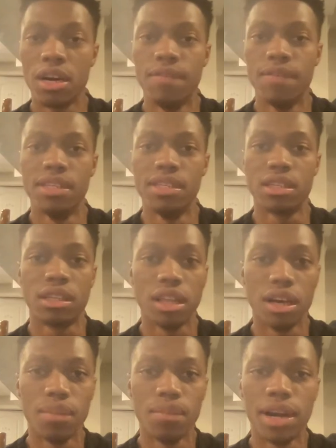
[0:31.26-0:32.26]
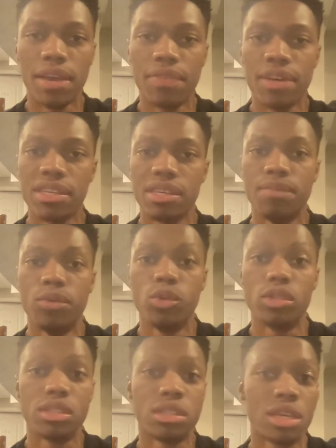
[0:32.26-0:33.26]
of his club, but I think it
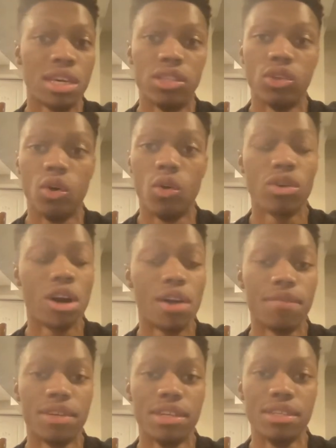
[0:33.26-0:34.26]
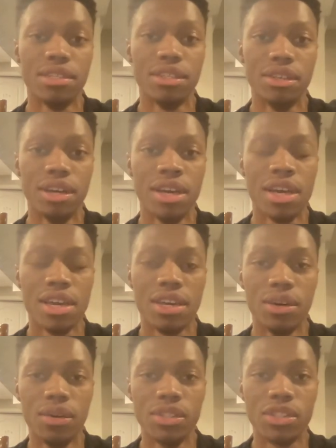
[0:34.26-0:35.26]
boosts his own confidence here,
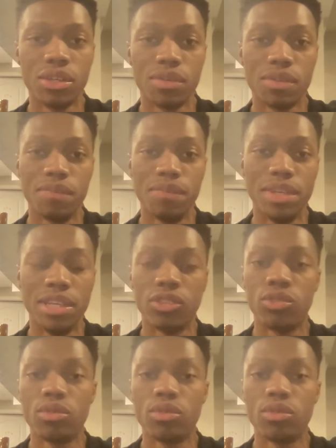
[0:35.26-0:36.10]
you know, in terms of beating